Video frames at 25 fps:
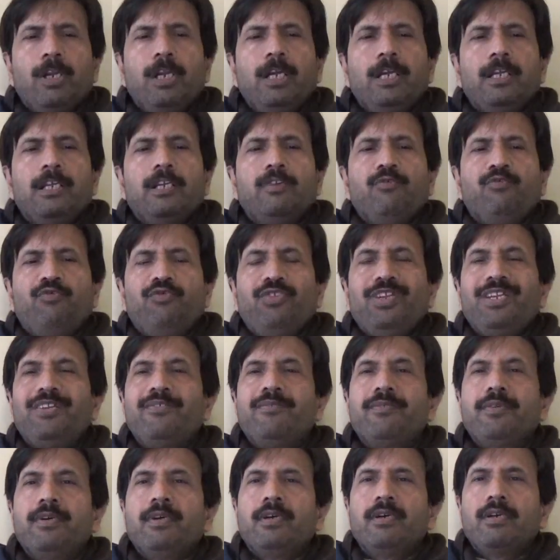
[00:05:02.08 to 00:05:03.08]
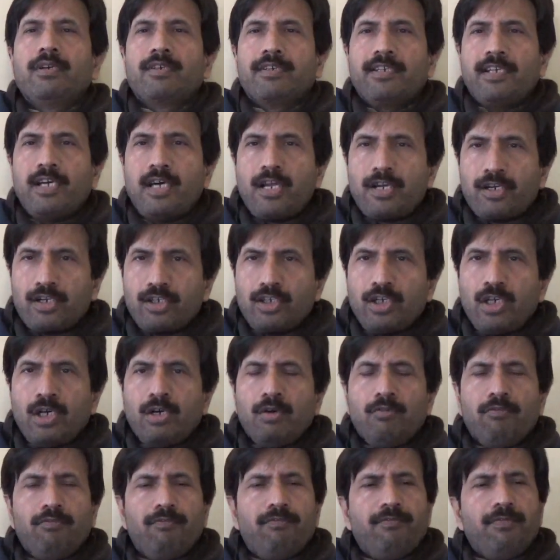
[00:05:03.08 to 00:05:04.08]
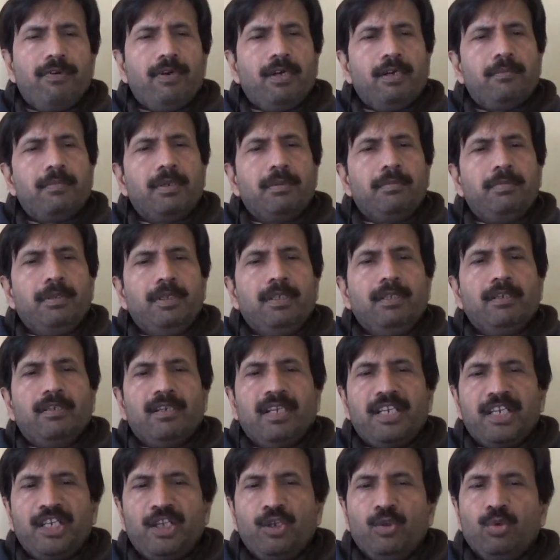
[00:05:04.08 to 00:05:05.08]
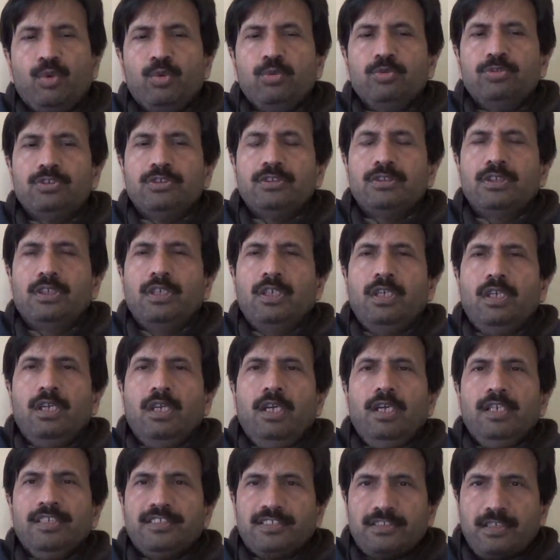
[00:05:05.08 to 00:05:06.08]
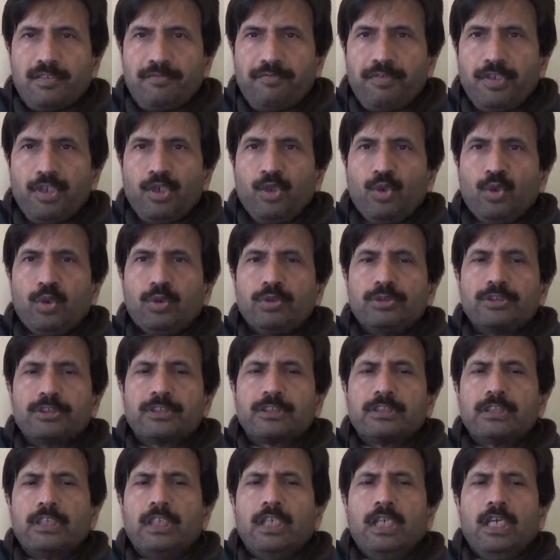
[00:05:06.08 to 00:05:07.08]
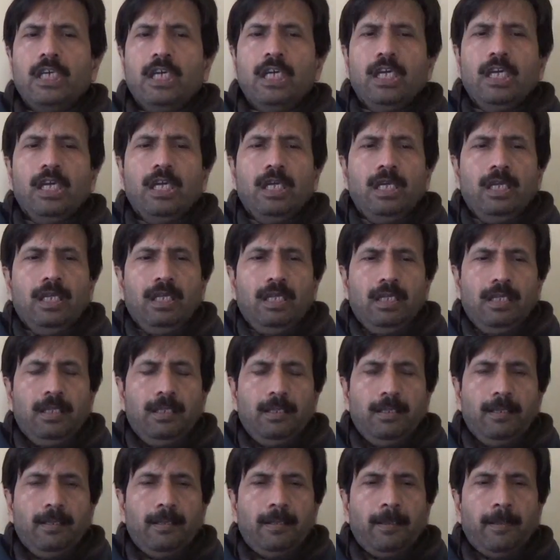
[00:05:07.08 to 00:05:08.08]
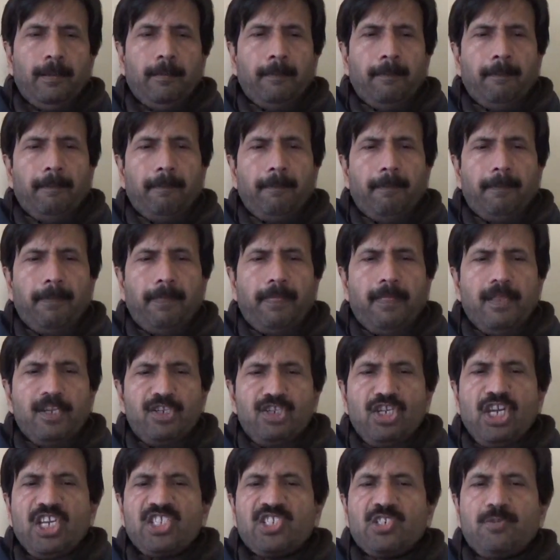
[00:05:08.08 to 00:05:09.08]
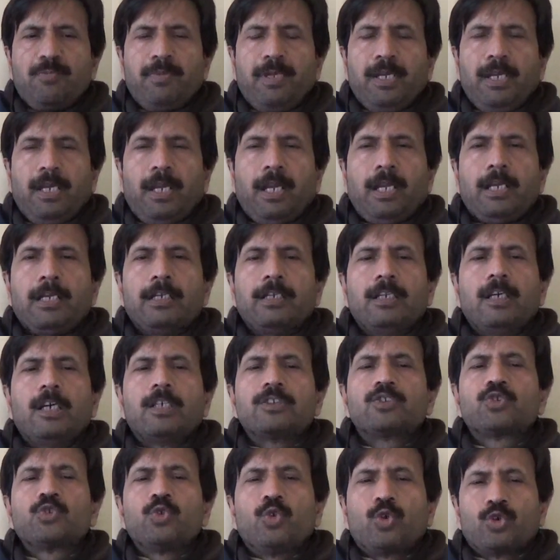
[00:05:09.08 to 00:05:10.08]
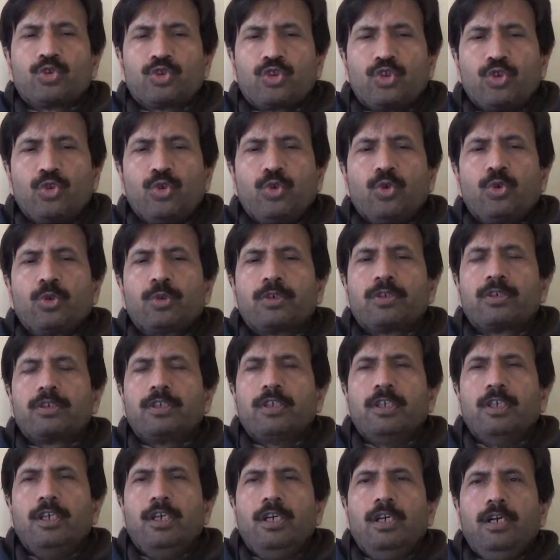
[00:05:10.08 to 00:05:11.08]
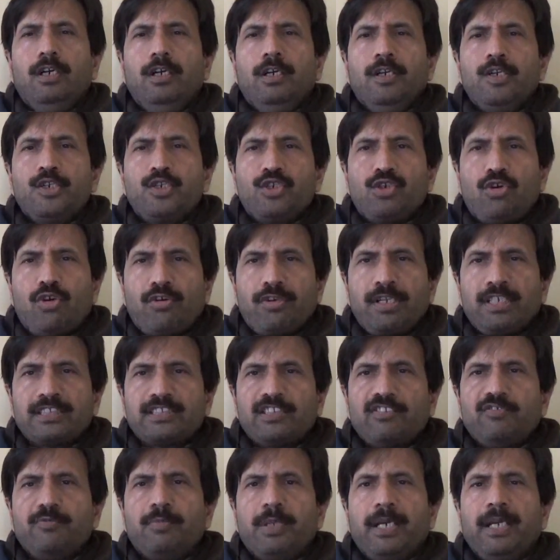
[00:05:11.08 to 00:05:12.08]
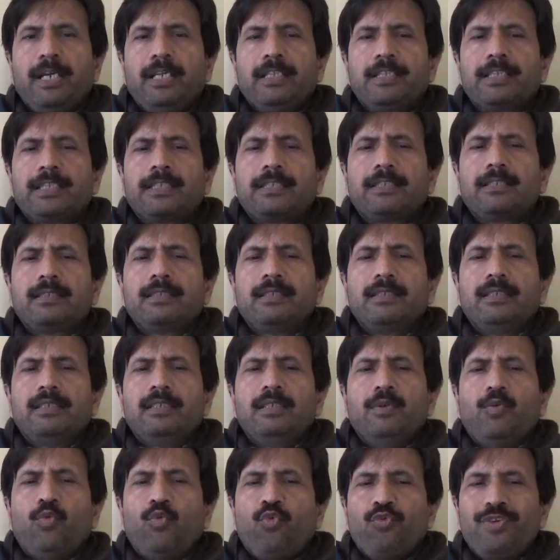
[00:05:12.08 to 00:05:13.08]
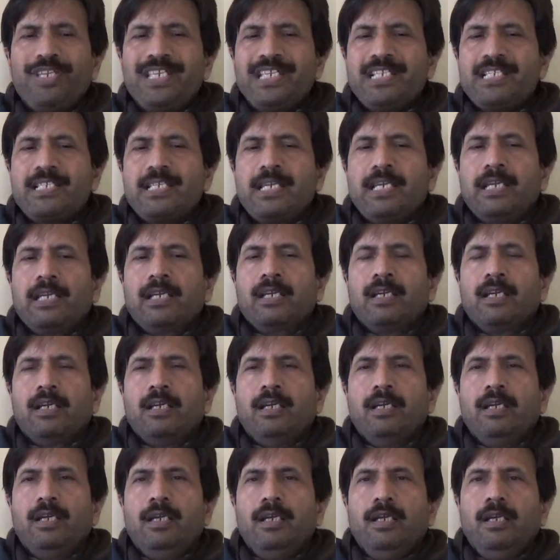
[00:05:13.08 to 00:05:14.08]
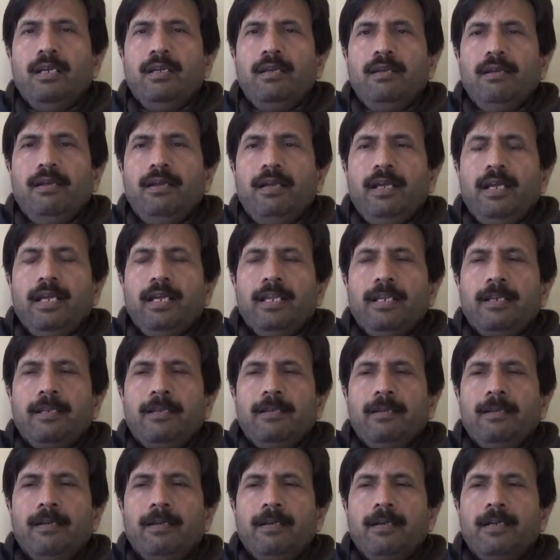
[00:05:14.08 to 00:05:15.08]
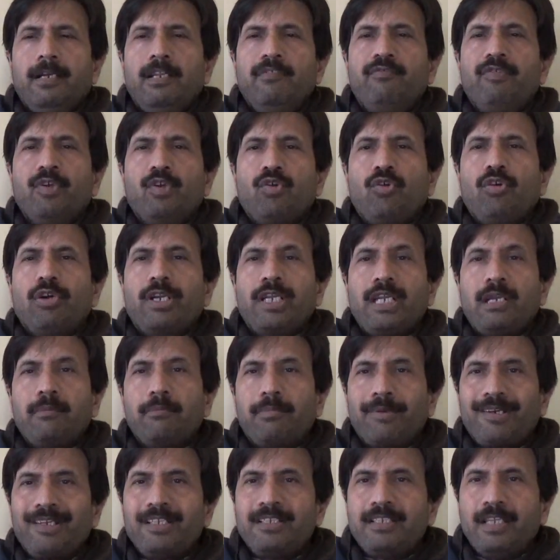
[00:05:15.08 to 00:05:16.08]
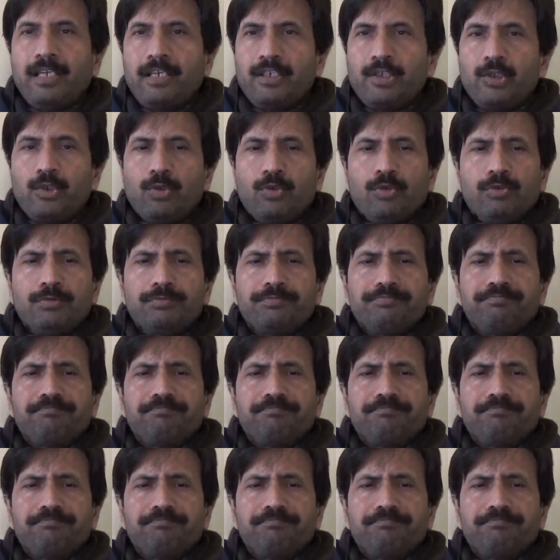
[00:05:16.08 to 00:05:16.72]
like fever or cough or maybe runny nose stuffy nose um, chest pain sore throat shortness of breath wheezing and uh, difficulty in breathing you know